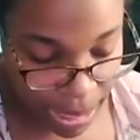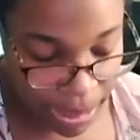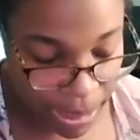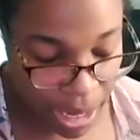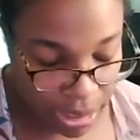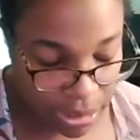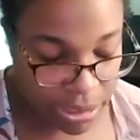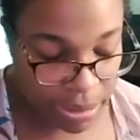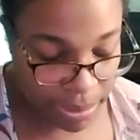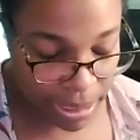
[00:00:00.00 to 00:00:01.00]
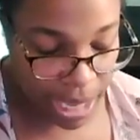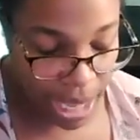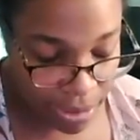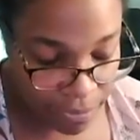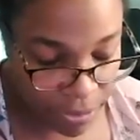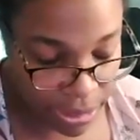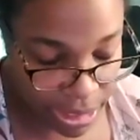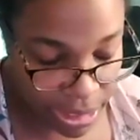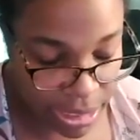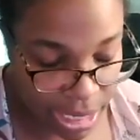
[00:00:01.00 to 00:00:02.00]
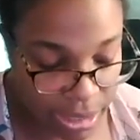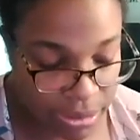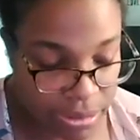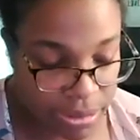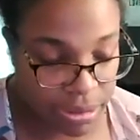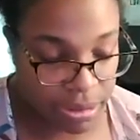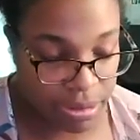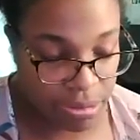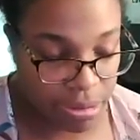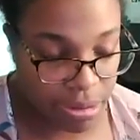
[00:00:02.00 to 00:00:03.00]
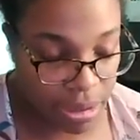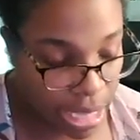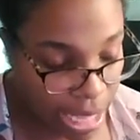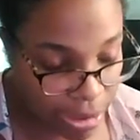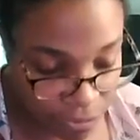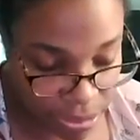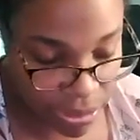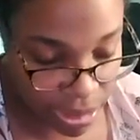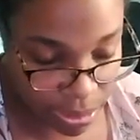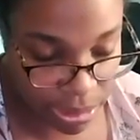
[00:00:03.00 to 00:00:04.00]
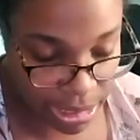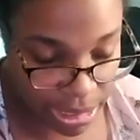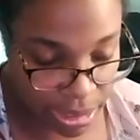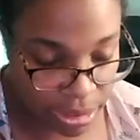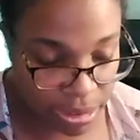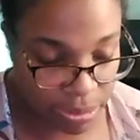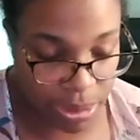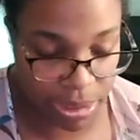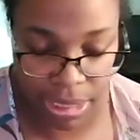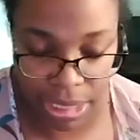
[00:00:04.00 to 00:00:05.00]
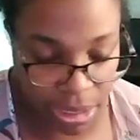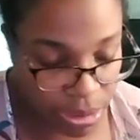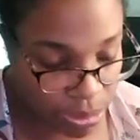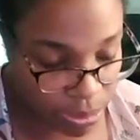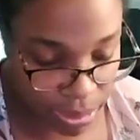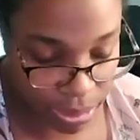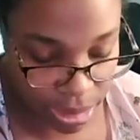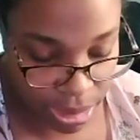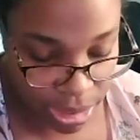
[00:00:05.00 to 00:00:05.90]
and honestly being everything to us, every single thing. We thank you, Lord